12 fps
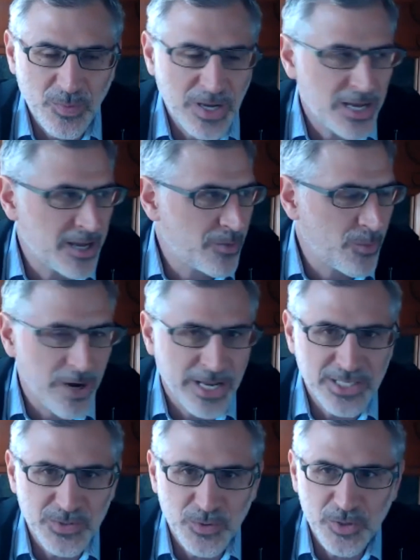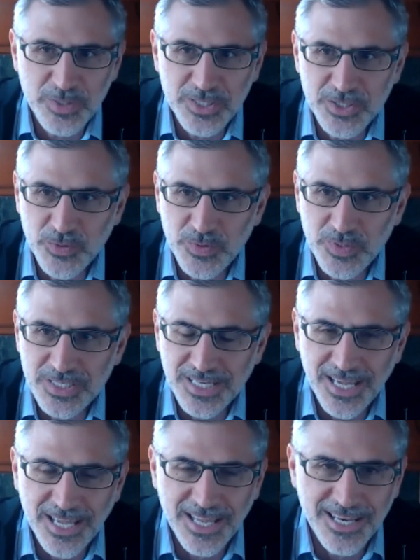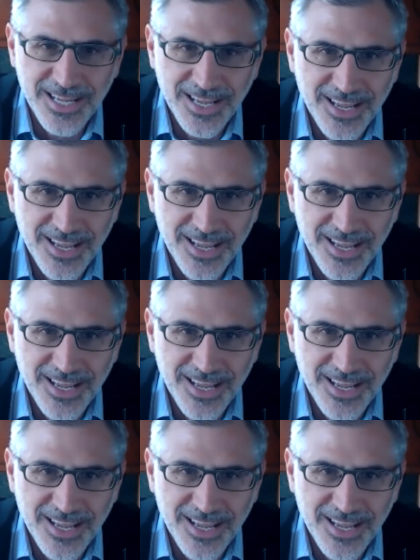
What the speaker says: wanting to work with students. And,